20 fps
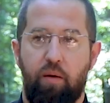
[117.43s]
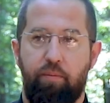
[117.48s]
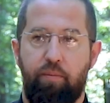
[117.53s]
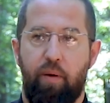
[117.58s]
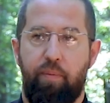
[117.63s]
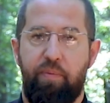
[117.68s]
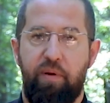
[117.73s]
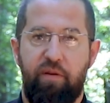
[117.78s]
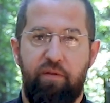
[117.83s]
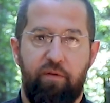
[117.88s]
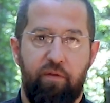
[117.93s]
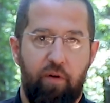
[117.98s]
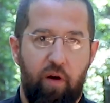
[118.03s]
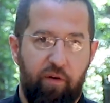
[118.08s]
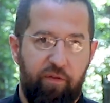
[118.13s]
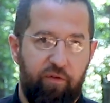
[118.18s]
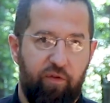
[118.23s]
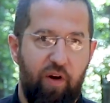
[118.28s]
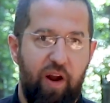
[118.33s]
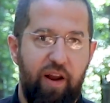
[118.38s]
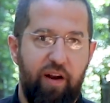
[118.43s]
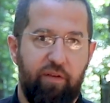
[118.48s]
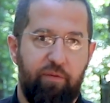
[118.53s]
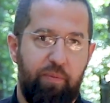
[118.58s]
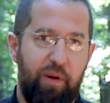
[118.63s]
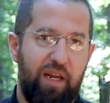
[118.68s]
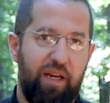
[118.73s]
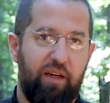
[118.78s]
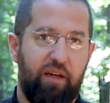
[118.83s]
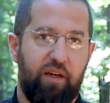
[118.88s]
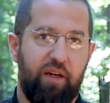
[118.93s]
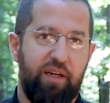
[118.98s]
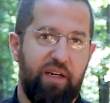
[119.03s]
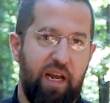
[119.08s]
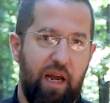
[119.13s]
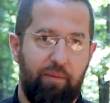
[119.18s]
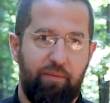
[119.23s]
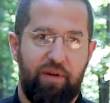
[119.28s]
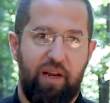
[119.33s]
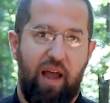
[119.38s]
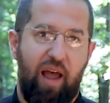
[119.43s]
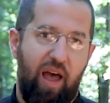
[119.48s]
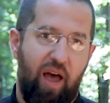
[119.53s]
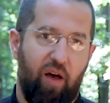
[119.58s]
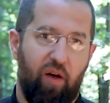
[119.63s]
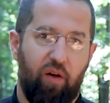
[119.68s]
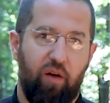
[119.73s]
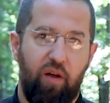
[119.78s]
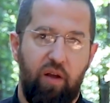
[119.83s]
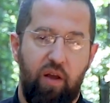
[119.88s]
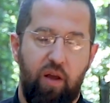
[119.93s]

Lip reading: but be afraid of being condemned to hell.